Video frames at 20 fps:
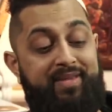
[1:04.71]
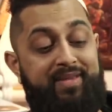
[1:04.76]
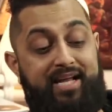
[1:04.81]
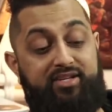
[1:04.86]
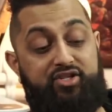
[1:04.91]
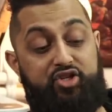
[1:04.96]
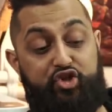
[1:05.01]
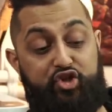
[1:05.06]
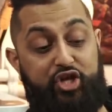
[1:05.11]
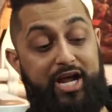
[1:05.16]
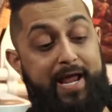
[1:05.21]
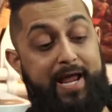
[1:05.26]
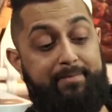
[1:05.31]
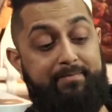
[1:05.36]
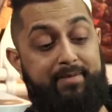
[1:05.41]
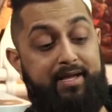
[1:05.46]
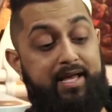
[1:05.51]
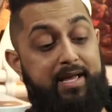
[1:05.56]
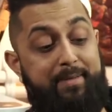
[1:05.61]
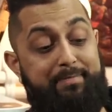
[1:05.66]
It's a
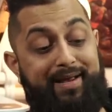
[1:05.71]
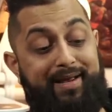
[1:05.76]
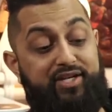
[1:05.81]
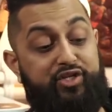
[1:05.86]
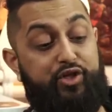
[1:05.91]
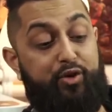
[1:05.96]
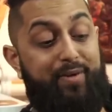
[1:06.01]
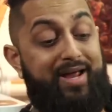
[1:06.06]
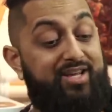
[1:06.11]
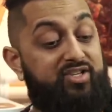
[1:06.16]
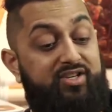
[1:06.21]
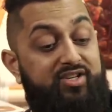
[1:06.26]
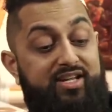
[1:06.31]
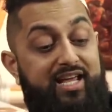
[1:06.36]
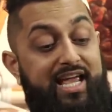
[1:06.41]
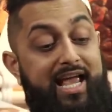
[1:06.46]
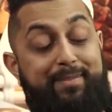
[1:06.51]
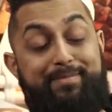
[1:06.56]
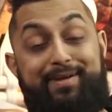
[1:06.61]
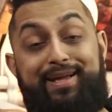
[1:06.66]
shame because the rest of the
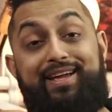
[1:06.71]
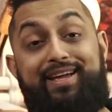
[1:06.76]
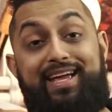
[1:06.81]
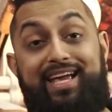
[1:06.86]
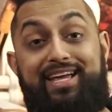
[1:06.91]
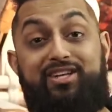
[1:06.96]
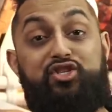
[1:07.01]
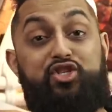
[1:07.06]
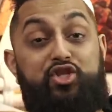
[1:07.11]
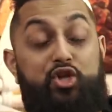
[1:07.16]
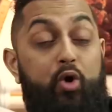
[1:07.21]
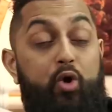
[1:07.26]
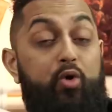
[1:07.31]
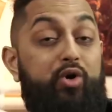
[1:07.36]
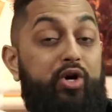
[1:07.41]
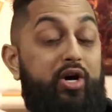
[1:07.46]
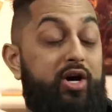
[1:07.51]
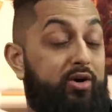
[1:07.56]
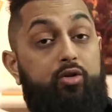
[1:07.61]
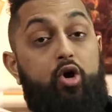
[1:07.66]
game is so
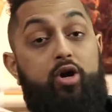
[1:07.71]
good.